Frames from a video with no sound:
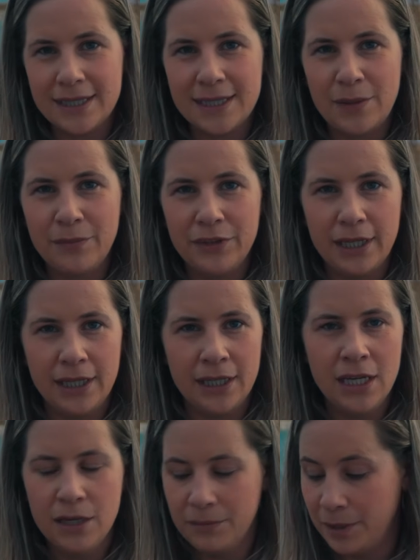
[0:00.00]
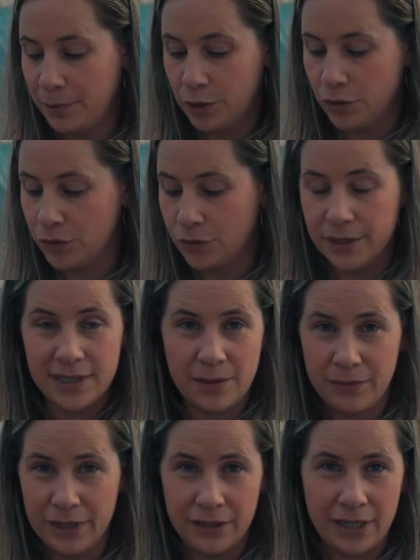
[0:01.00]
something? Maybe you're growing
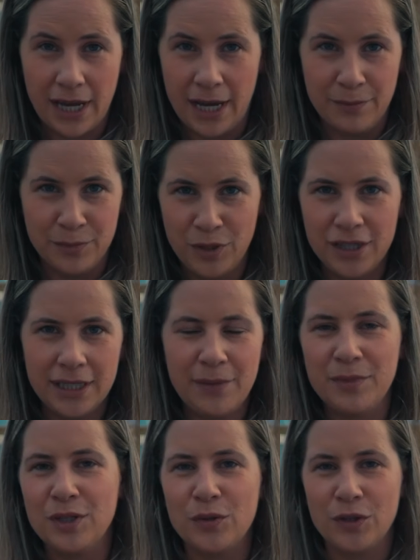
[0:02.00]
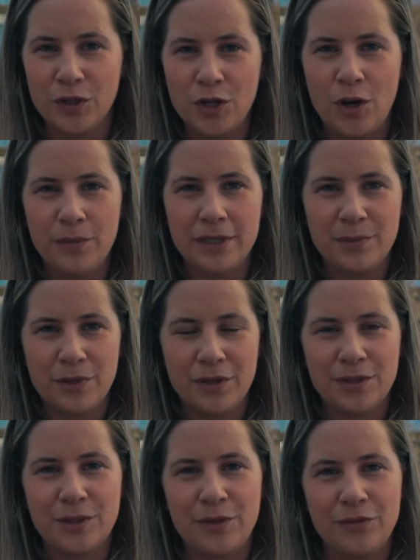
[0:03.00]
something that I'm not. Let me know in the comments,
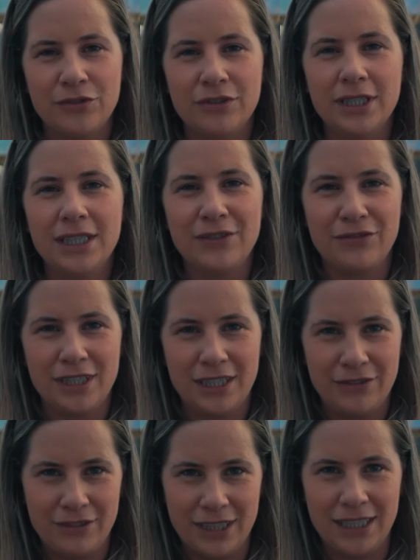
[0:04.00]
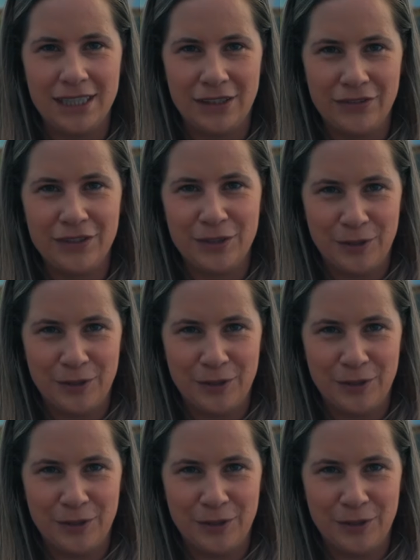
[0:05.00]
because I would really, really, really love to